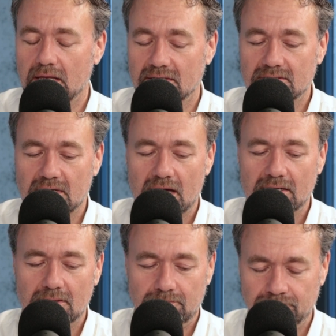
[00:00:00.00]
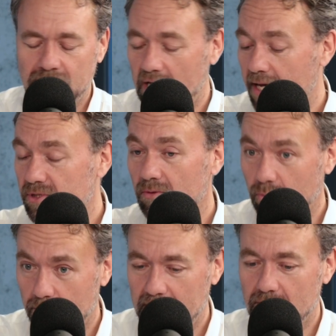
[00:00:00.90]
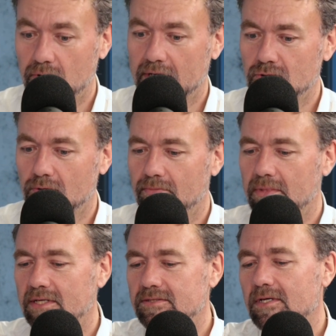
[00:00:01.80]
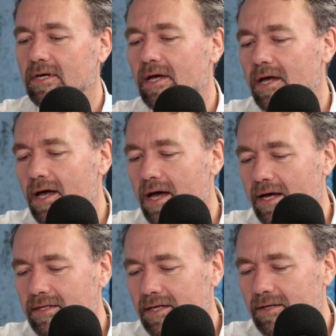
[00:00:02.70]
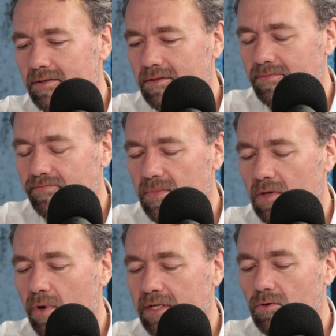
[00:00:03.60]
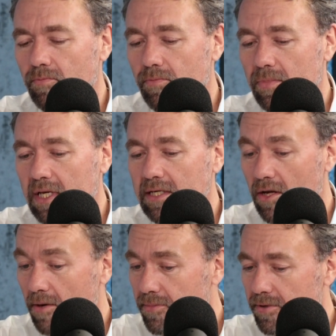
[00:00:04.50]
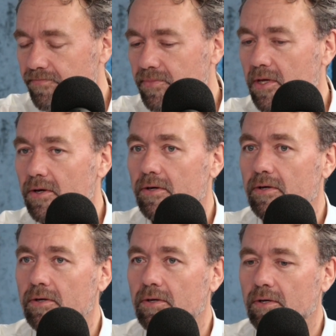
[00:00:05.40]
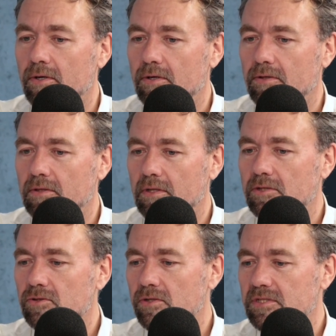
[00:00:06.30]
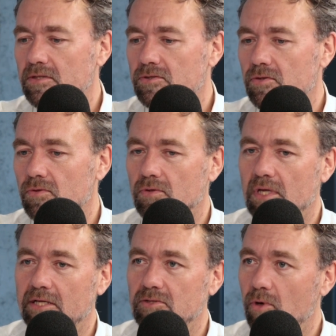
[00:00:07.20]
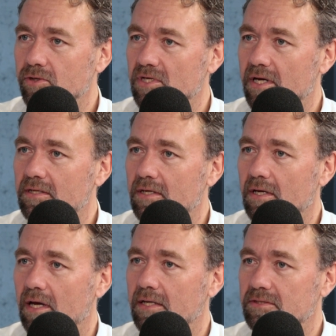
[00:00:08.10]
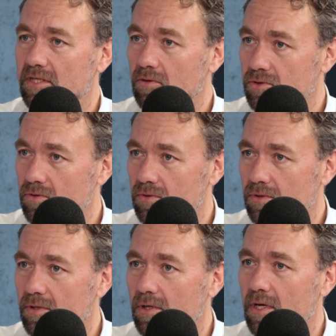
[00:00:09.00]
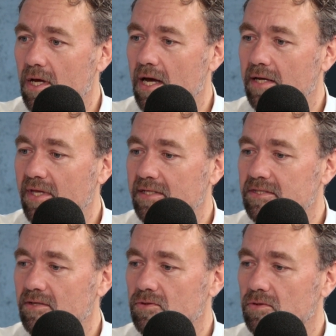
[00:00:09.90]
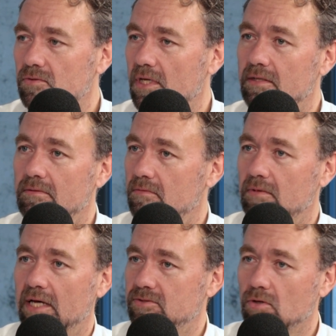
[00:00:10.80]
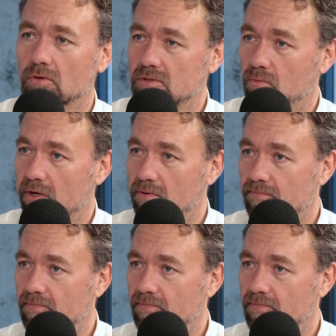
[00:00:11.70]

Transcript: Yes, and limestone would be the correct term. Yes, and when you heat it up, it turns into calcium oxide and CO2, and that CO2 then has to go somewhere.